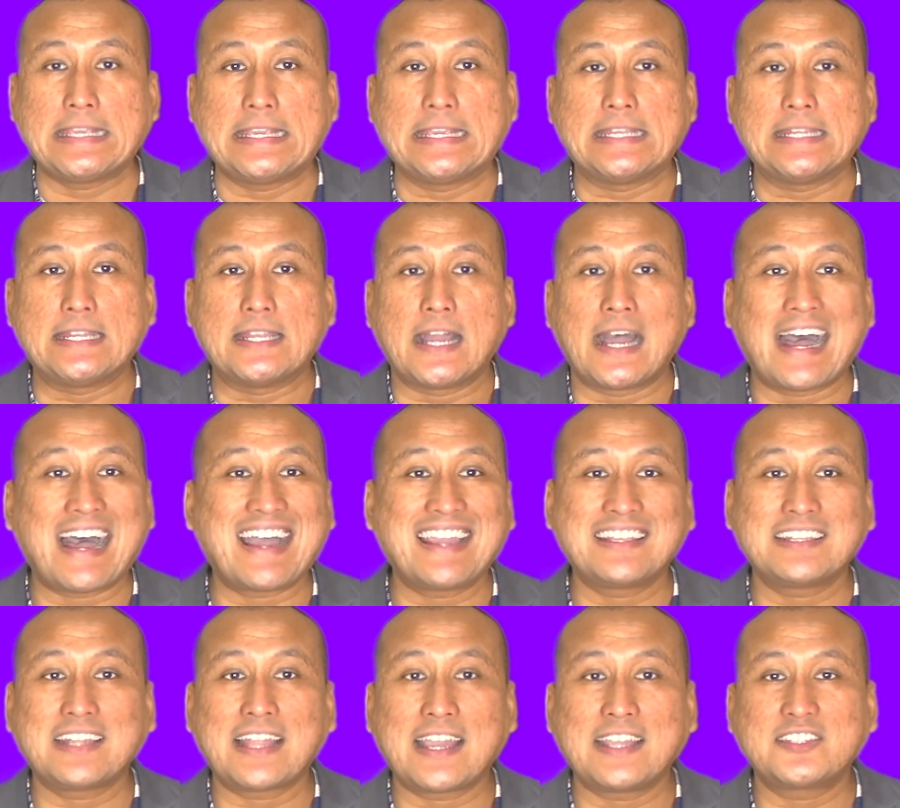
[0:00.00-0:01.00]
It
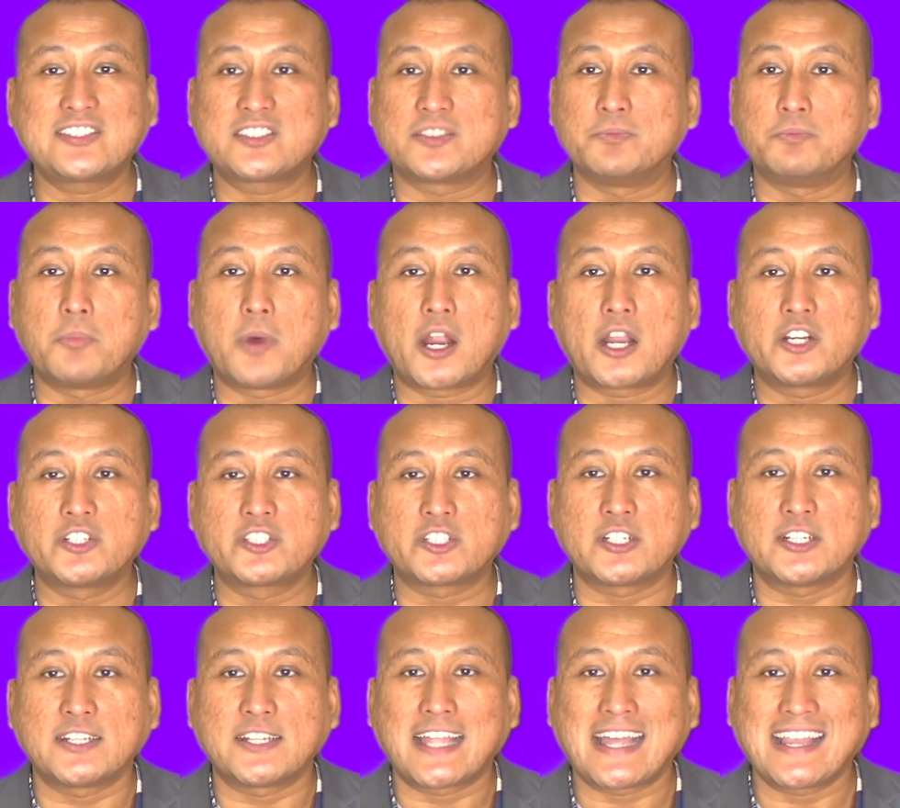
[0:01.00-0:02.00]
highlights
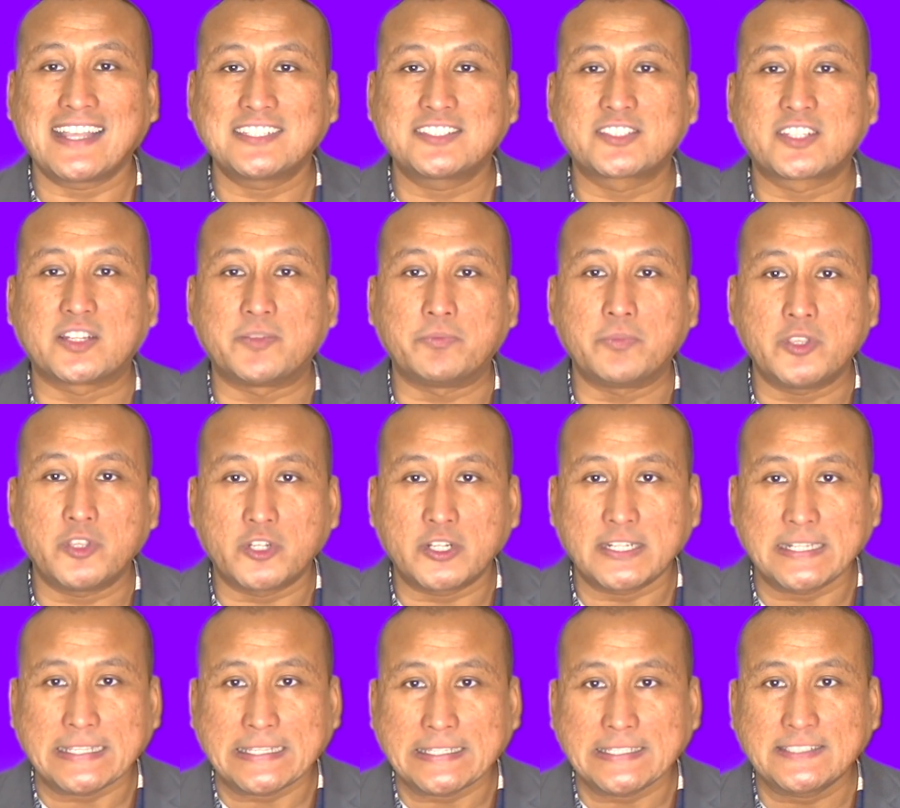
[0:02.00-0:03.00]
marginalized
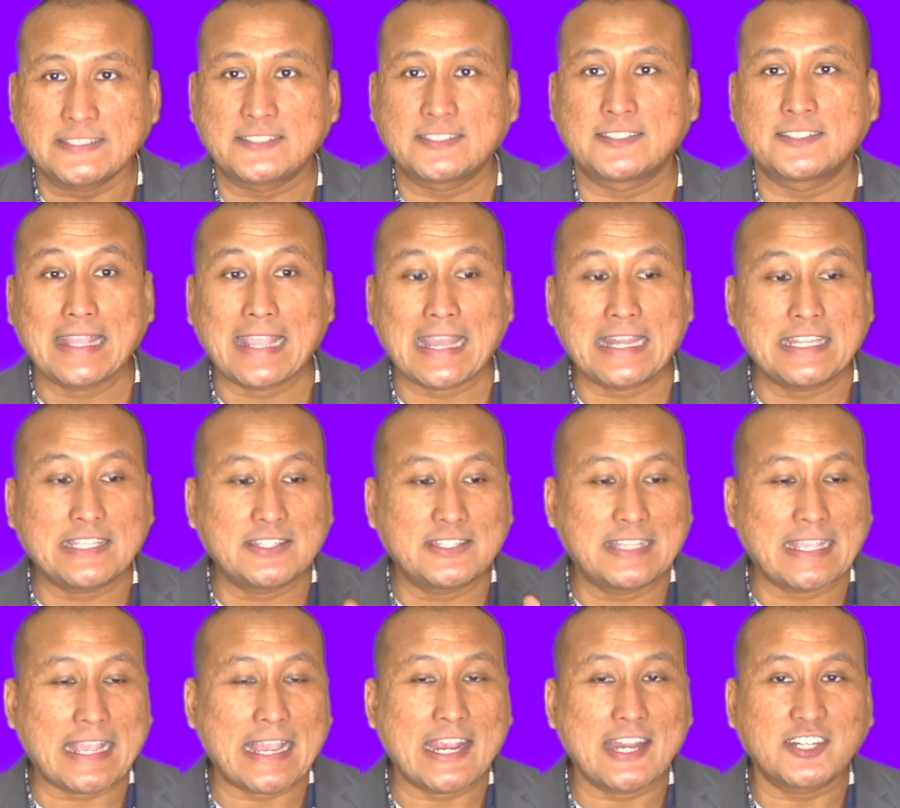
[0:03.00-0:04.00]
communities, and it
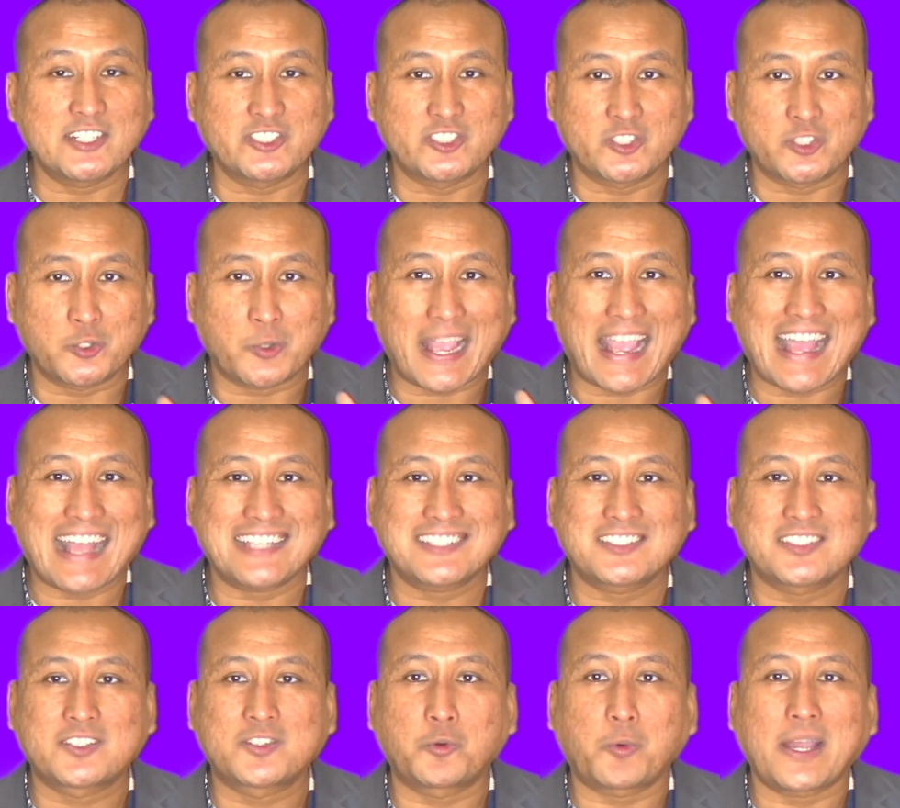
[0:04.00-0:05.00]
dares to
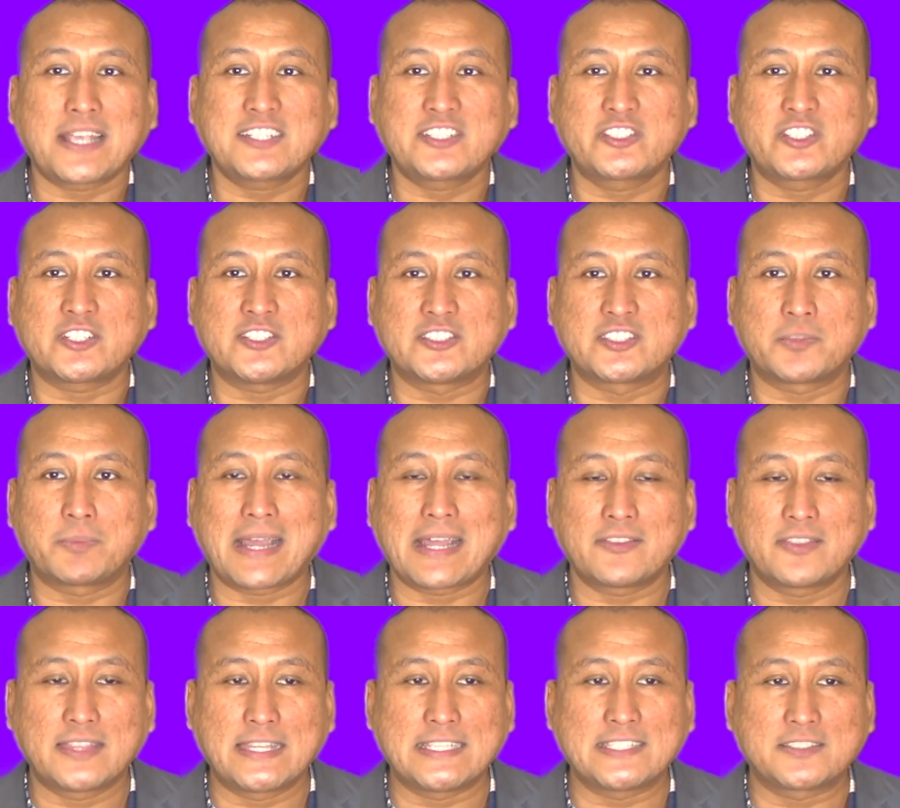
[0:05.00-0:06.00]
ask questions
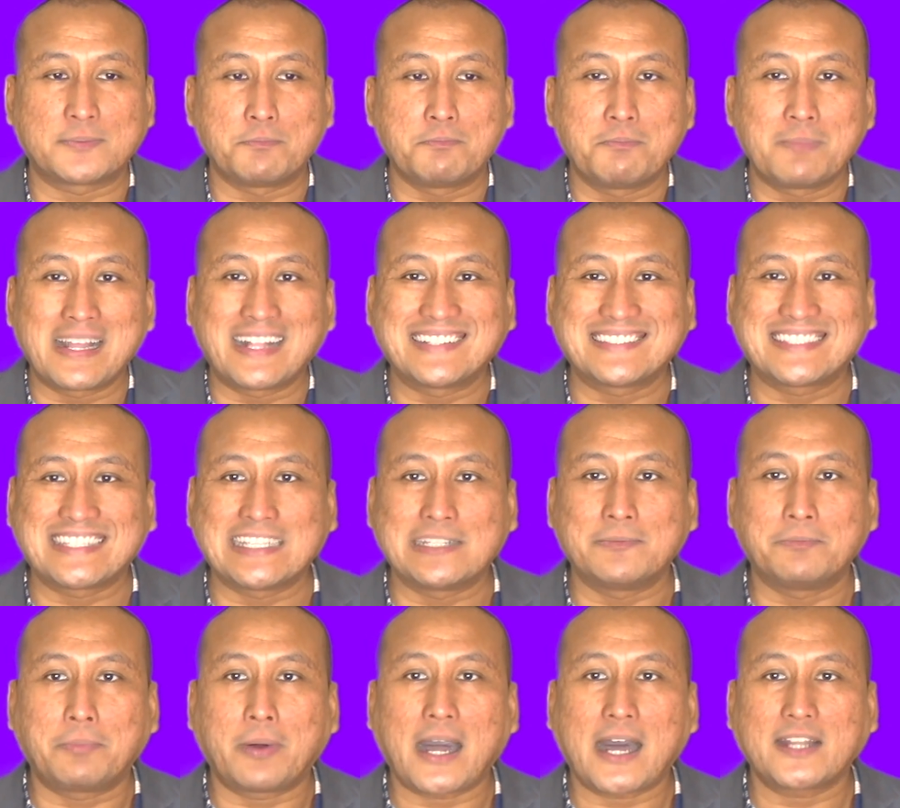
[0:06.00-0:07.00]
about this
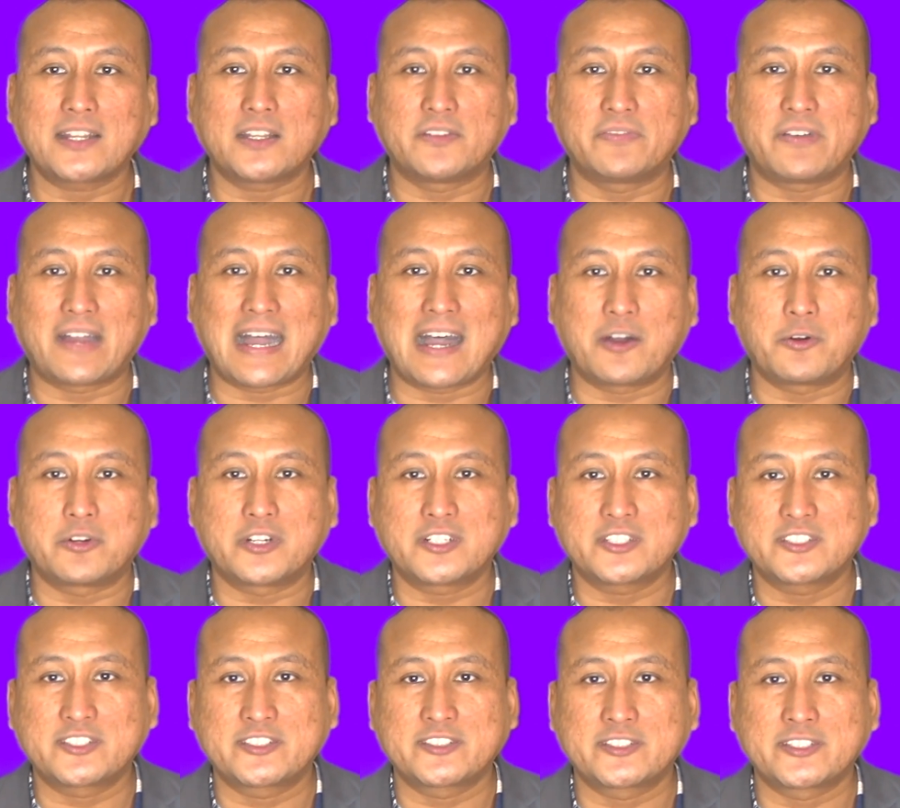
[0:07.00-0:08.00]
melting pot of
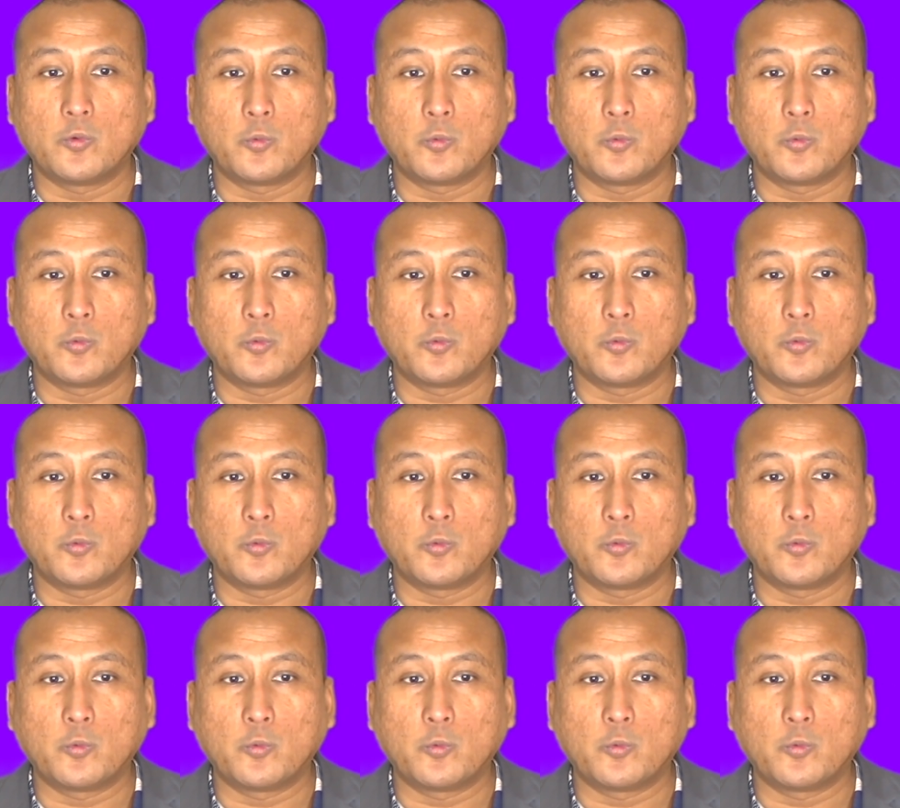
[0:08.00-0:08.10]
ours,